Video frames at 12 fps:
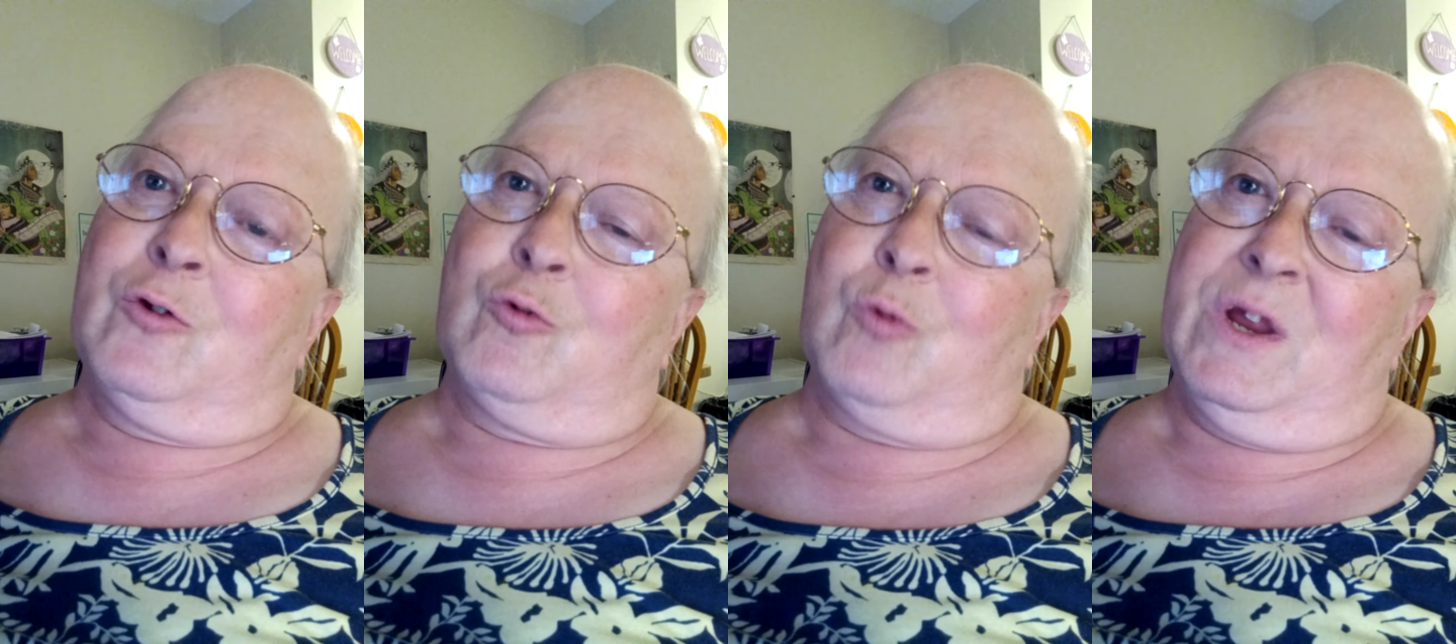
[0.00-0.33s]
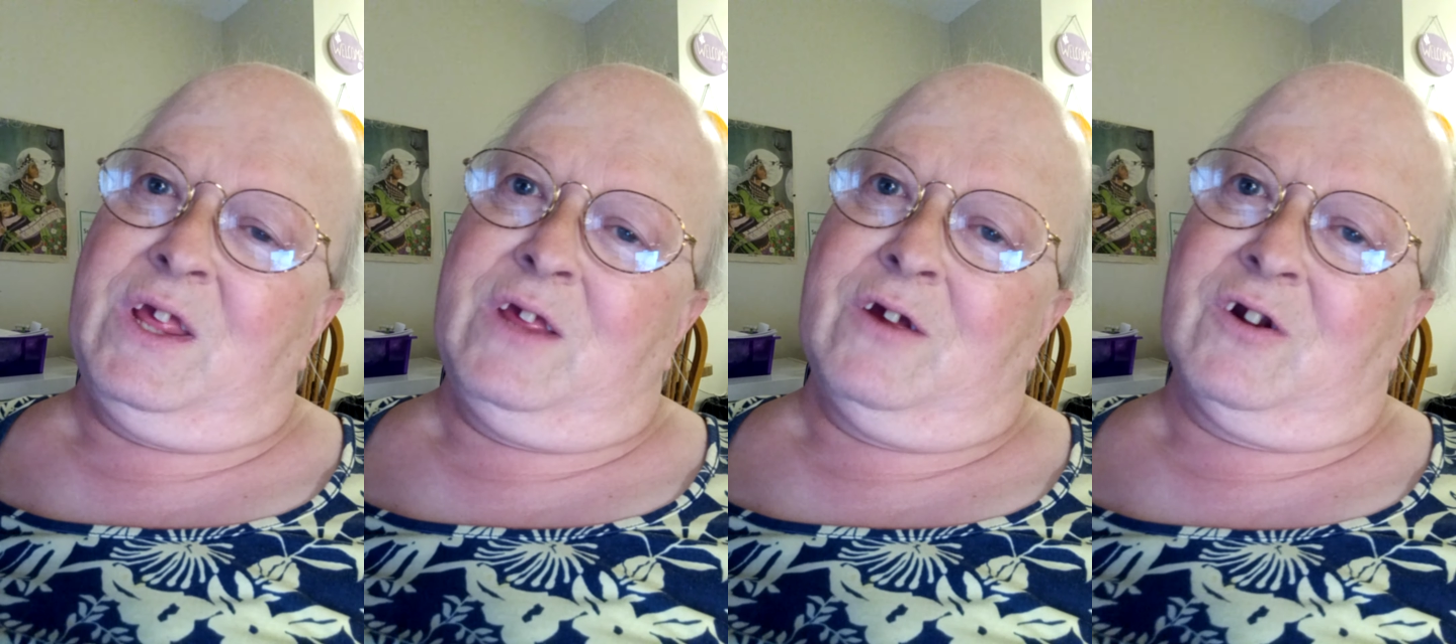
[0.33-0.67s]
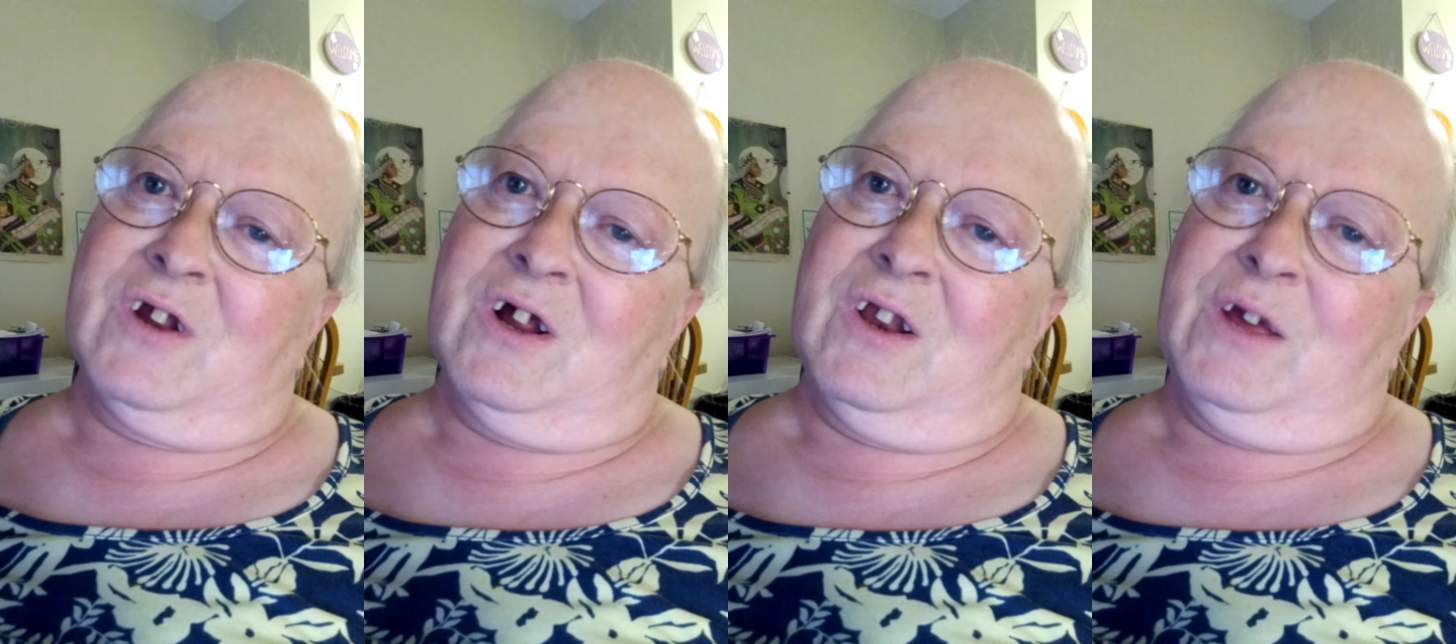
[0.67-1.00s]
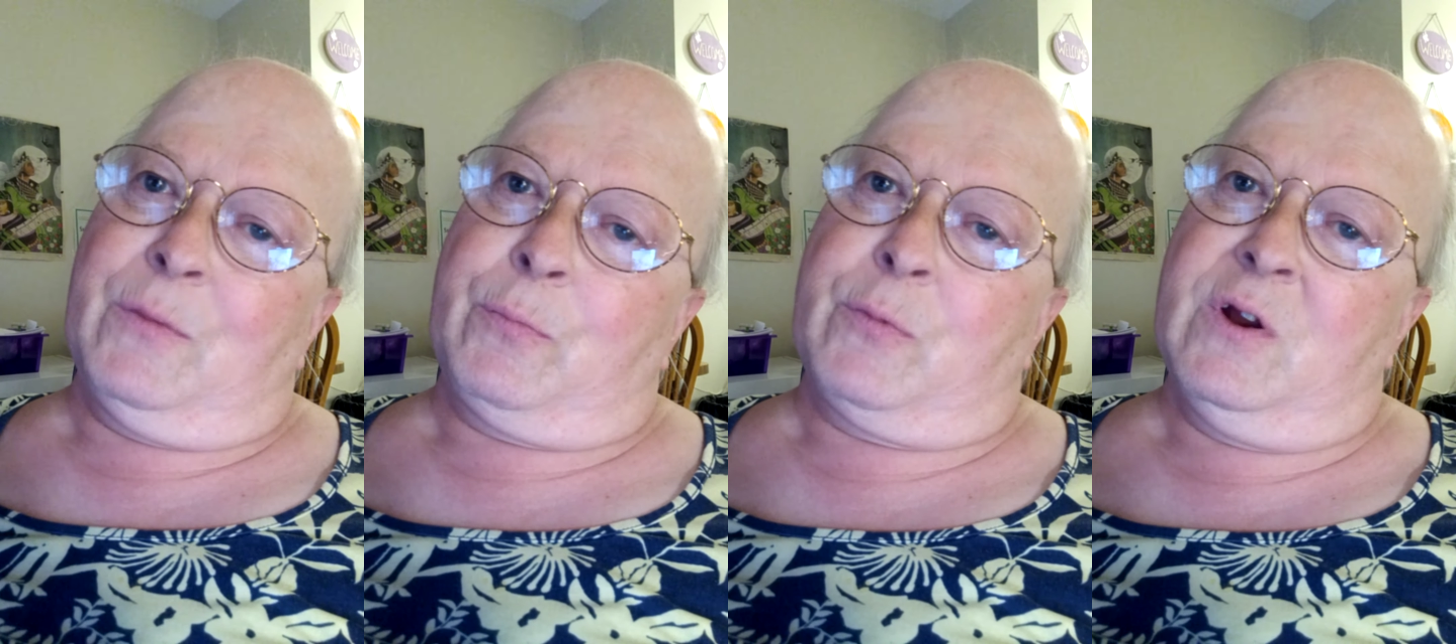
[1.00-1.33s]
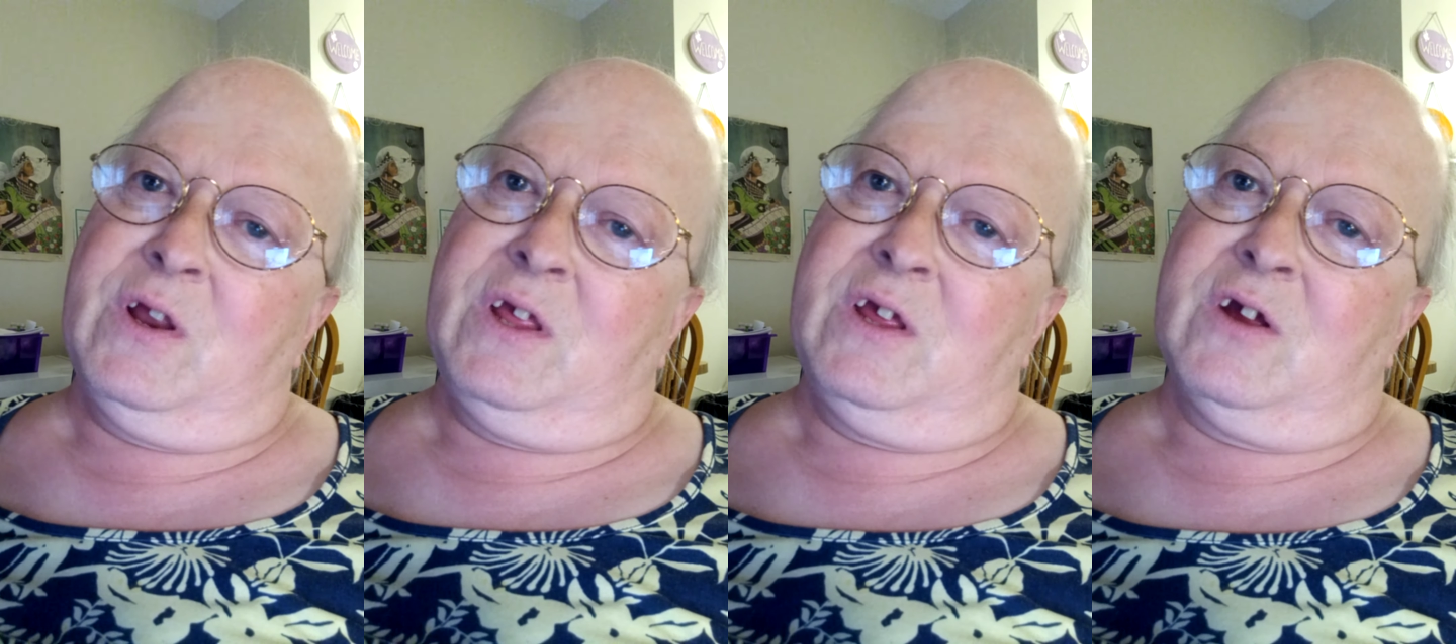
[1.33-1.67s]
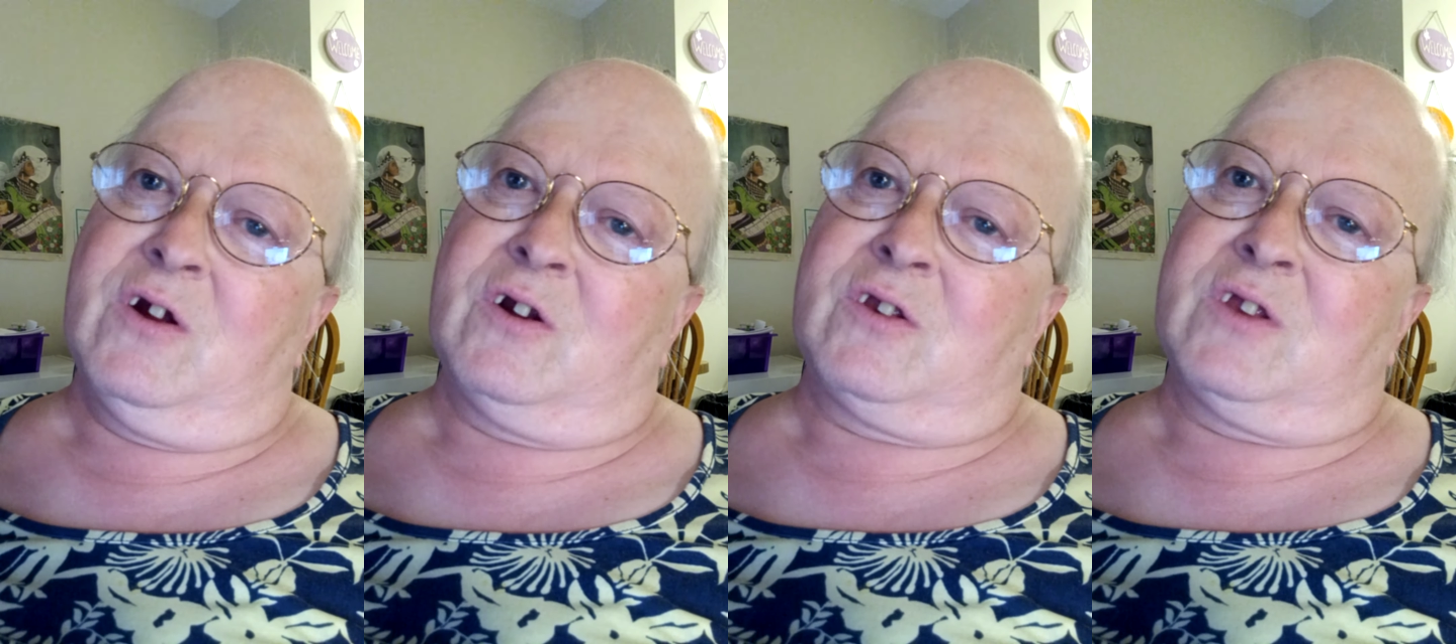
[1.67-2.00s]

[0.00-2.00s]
20 years down the line, 30 years